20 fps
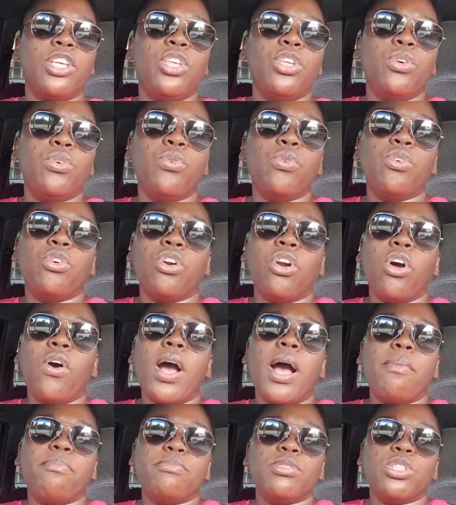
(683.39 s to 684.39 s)
you
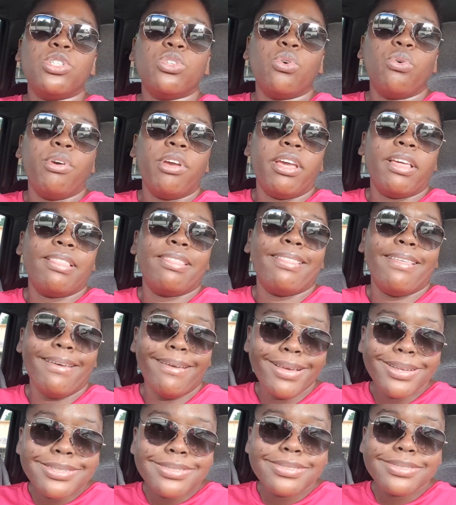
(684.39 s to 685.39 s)
grow up doing
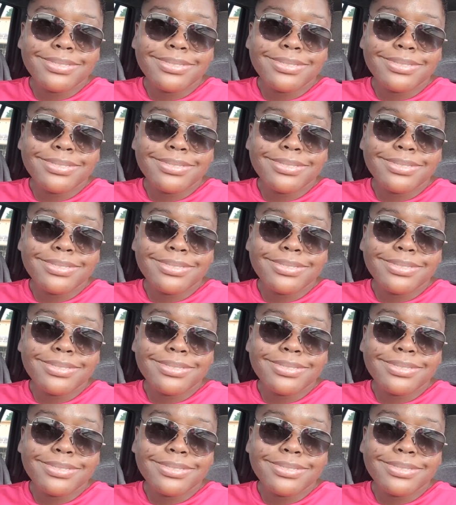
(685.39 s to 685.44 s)
this,